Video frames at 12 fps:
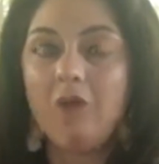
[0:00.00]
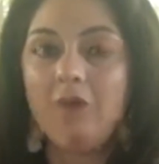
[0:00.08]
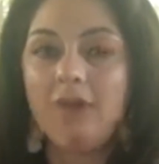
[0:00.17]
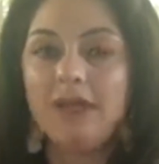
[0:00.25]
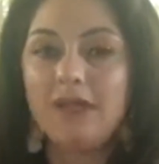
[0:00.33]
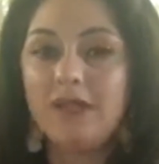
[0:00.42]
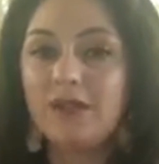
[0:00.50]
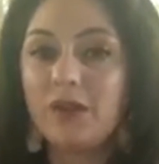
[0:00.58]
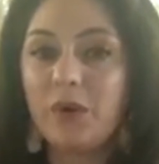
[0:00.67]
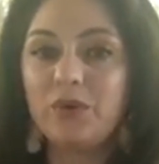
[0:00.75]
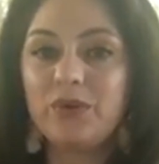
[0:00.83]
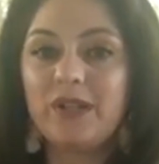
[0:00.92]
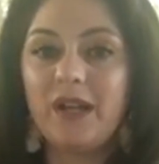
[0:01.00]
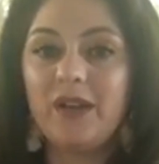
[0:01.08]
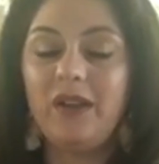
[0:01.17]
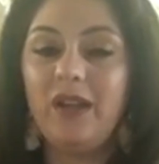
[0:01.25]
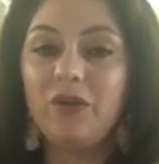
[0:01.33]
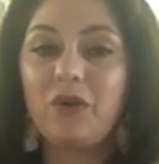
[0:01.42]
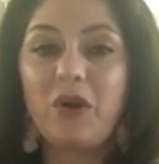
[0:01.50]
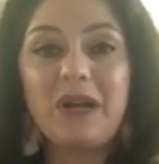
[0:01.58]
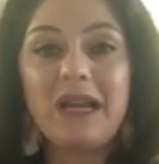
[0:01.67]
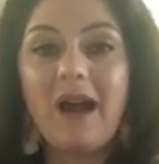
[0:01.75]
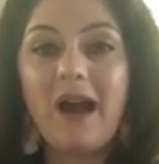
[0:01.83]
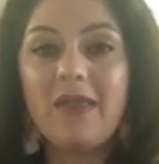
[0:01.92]
business owners have either
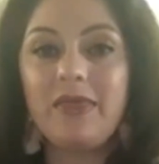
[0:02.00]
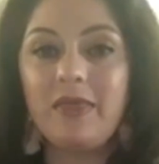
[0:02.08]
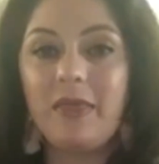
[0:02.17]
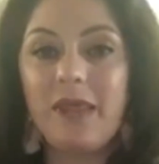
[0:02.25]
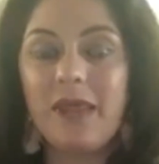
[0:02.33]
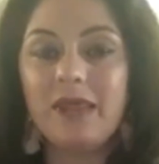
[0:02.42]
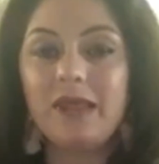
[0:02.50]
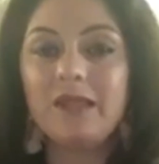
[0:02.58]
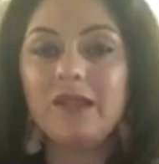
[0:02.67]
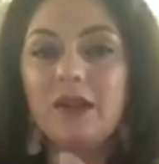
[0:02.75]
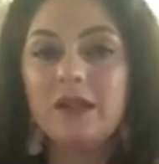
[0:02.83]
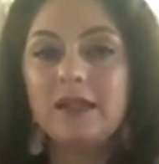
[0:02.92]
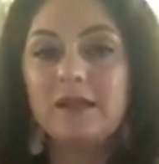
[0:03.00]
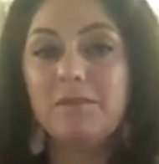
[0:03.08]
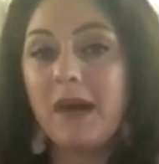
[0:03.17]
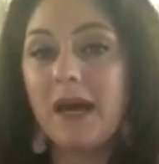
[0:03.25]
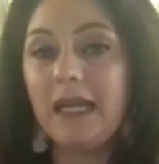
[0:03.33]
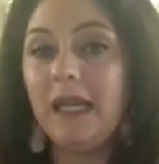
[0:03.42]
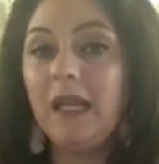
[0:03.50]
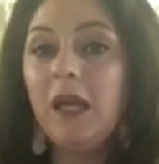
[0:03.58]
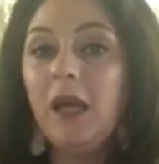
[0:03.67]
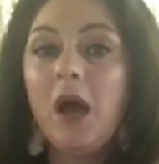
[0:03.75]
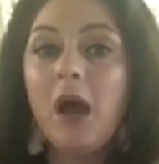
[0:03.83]
already gotten their hands on this money